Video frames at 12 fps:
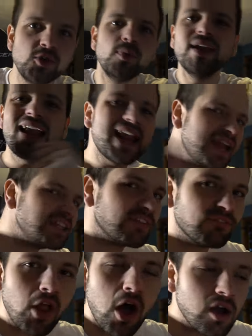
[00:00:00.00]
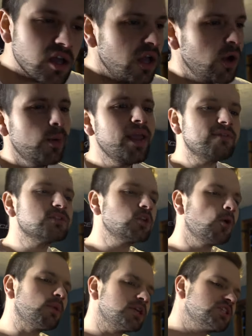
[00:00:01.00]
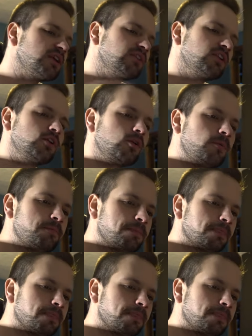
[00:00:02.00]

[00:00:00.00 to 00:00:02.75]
We got to edit the vlog. We have so much stuff to do.